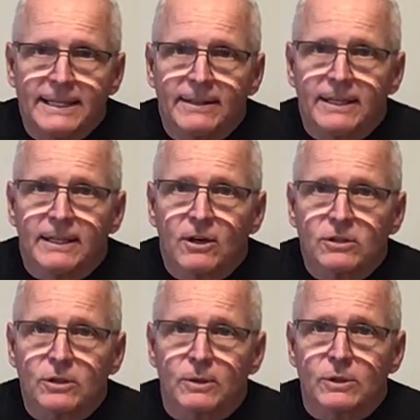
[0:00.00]
and then
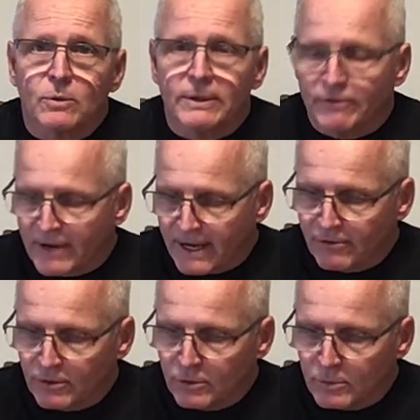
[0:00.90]
also in
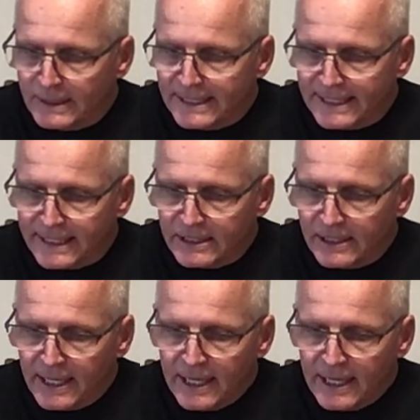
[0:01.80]
25 through 26.